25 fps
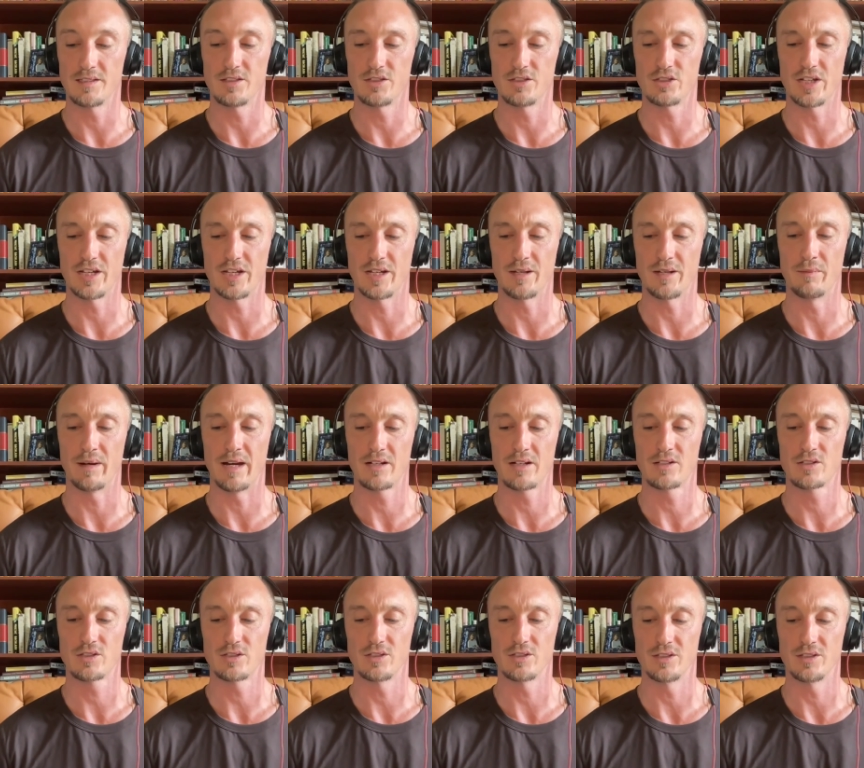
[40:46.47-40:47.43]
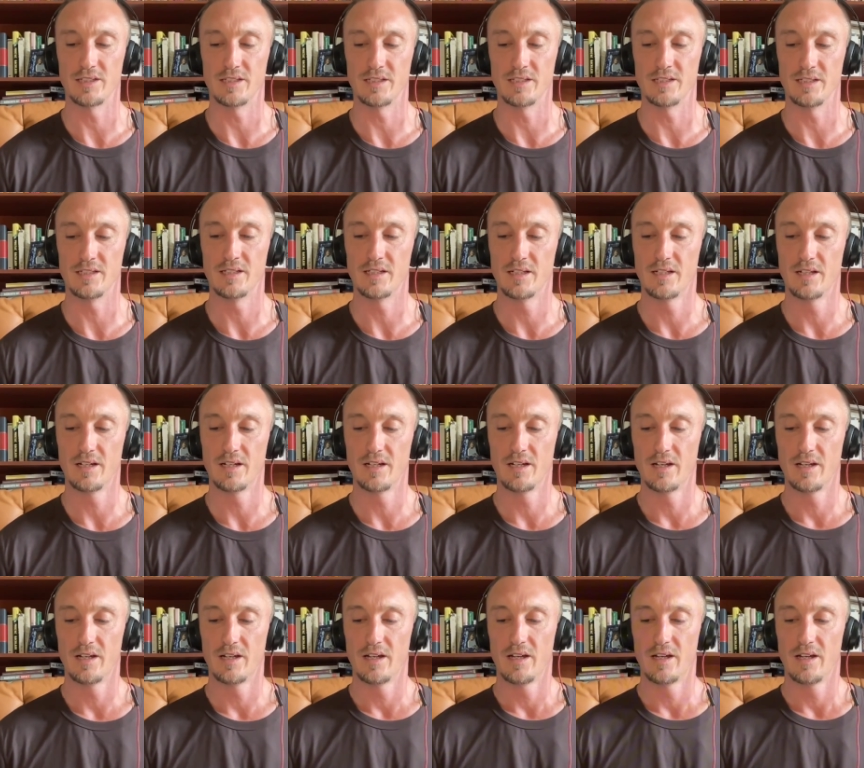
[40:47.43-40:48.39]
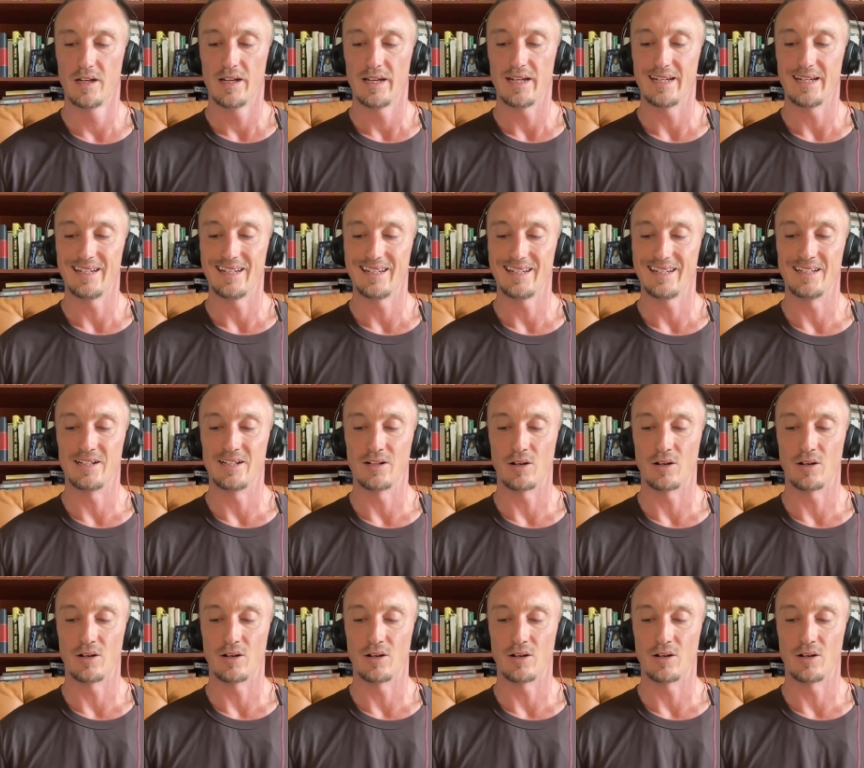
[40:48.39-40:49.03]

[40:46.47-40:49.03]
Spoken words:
shame actually in